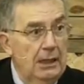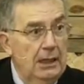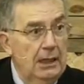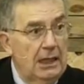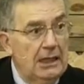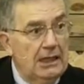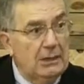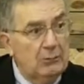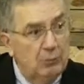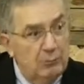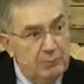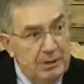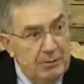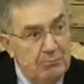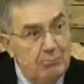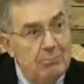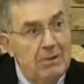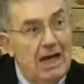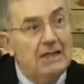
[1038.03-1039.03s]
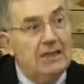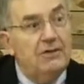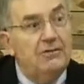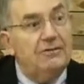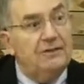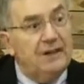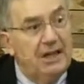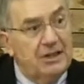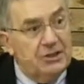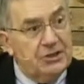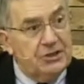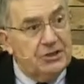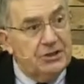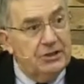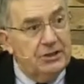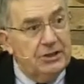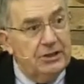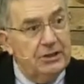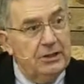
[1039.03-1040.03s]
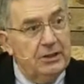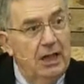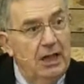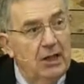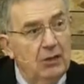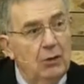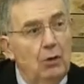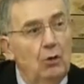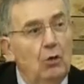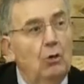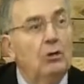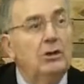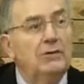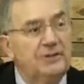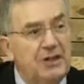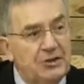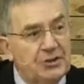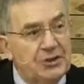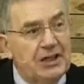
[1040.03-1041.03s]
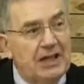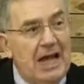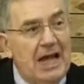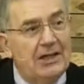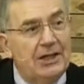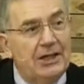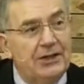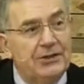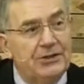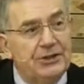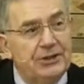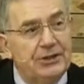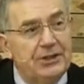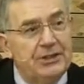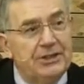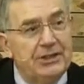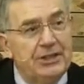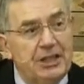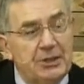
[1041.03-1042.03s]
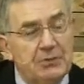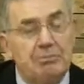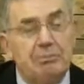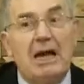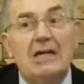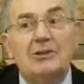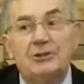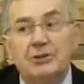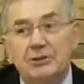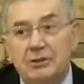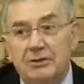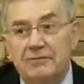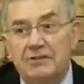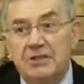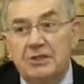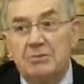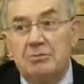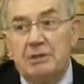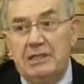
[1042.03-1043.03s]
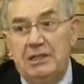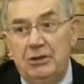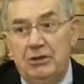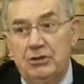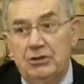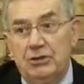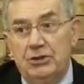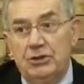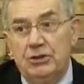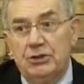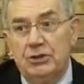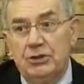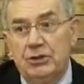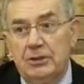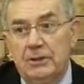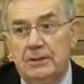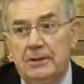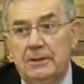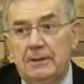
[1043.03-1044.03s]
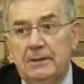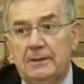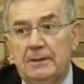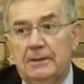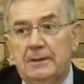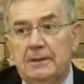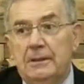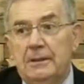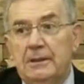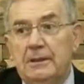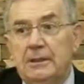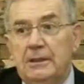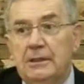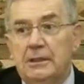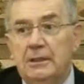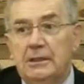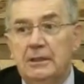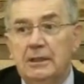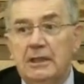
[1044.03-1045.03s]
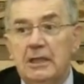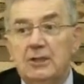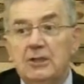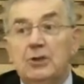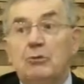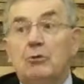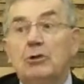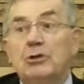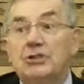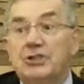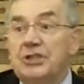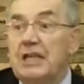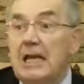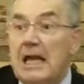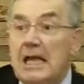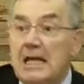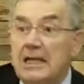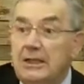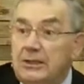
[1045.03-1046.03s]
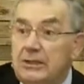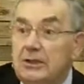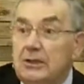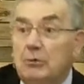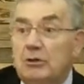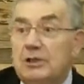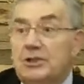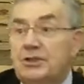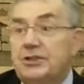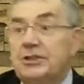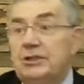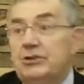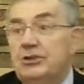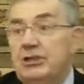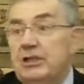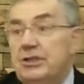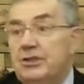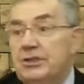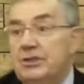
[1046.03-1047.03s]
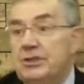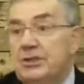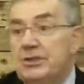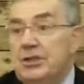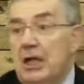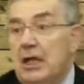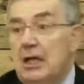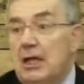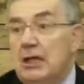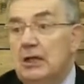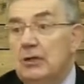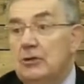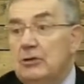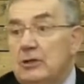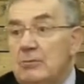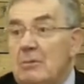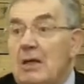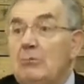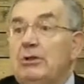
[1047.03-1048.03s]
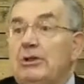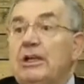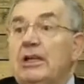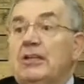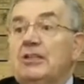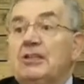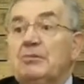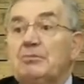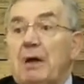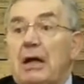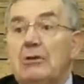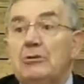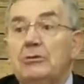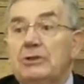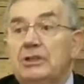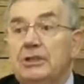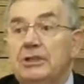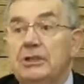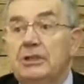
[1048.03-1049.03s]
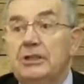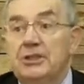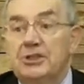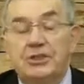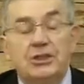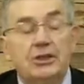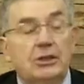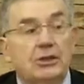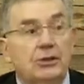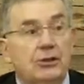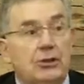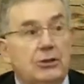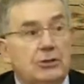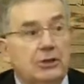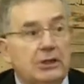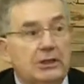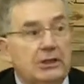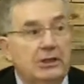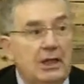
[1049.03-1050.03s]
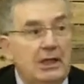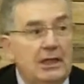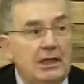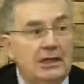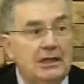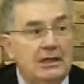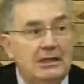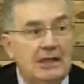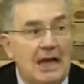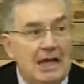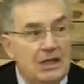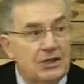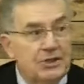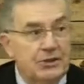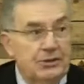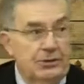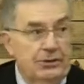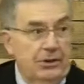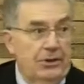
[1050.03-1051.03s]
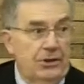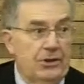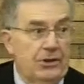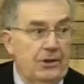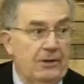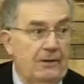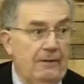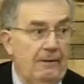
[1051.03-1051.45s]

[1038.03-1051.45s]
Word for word: and that will be manifested in the whole of his character and in his pattern of speech. And then towards the end, in the words that Jesus, you remember, expounded in the synagogue at Nazareth,